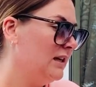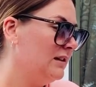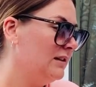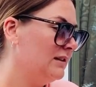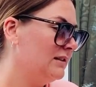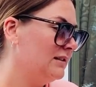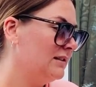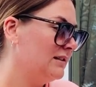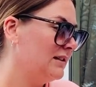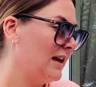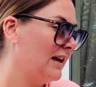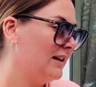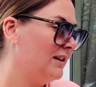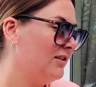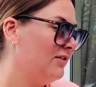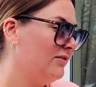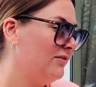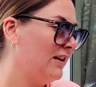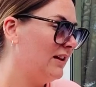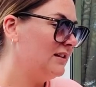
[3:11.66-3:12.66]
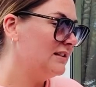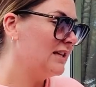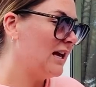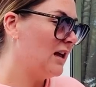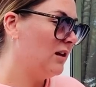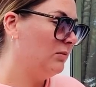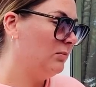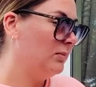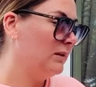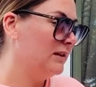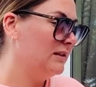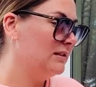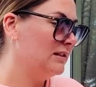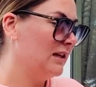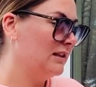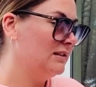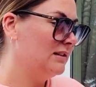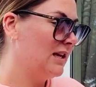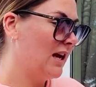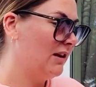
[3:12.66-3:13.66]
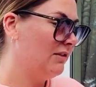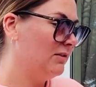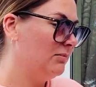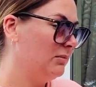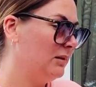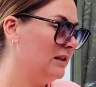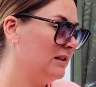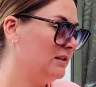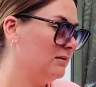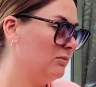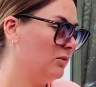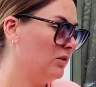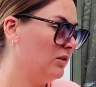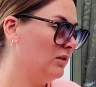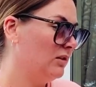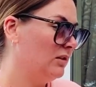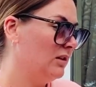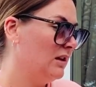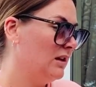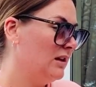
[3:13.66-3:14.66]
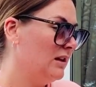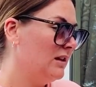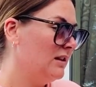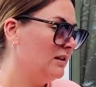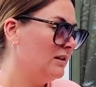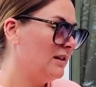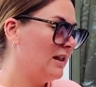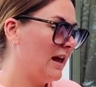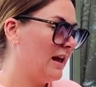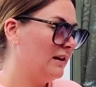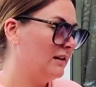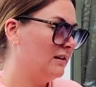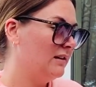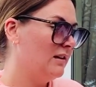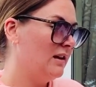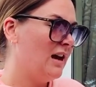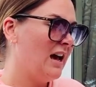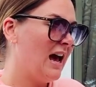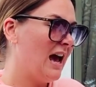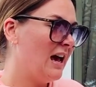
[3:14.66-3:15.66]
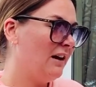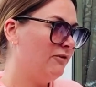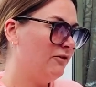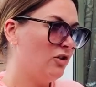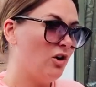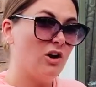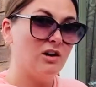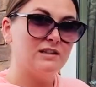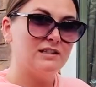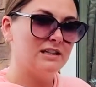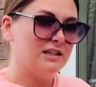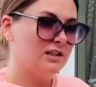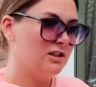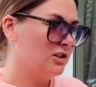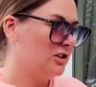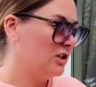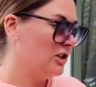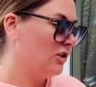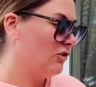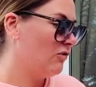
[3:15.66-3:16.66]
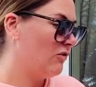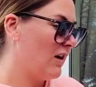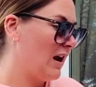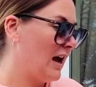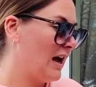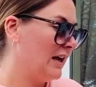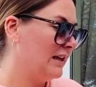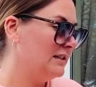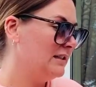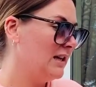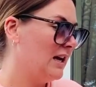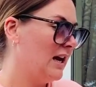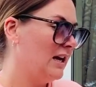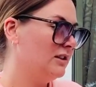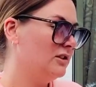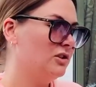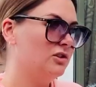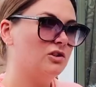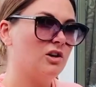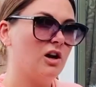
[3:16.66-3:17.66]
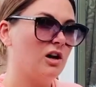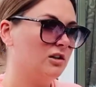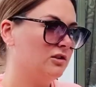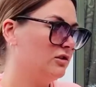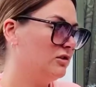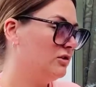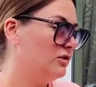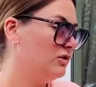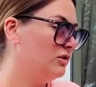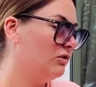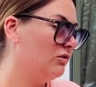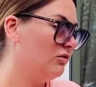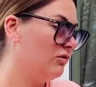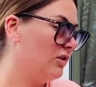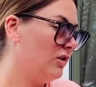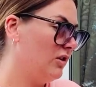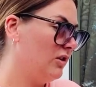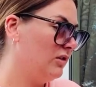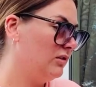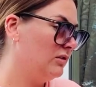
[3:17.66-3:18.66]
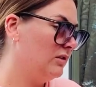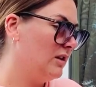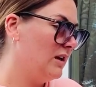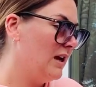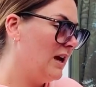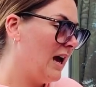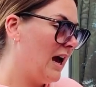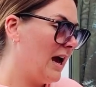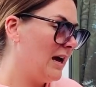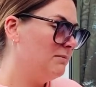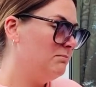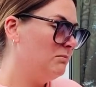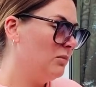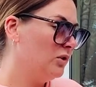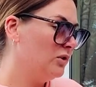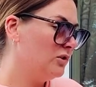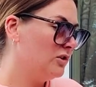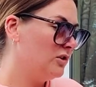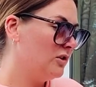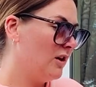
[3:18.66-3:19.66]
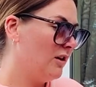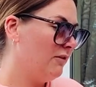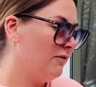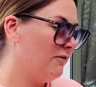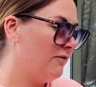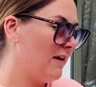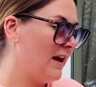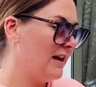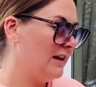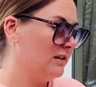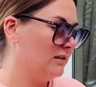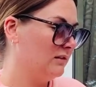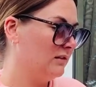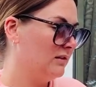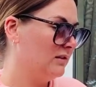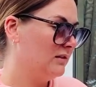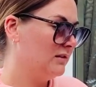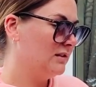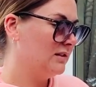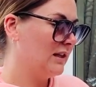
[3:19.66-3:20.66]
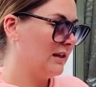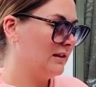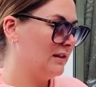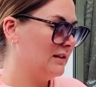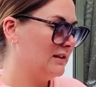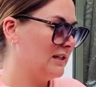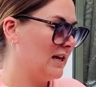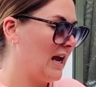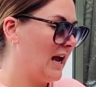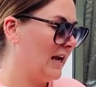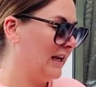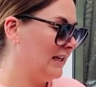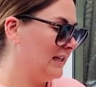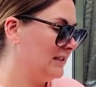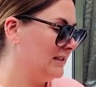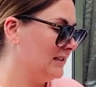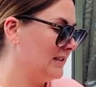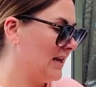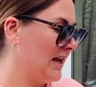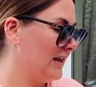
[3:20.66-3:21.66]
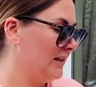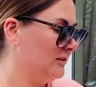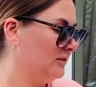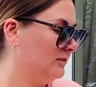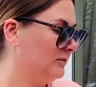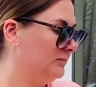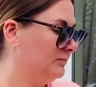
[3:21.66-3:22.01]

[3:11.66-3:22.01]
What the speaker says: The snail felt helpless and terribly small. Then, "I've got it," she cried, and started to crawl. "I must not fail," said the tiny snail.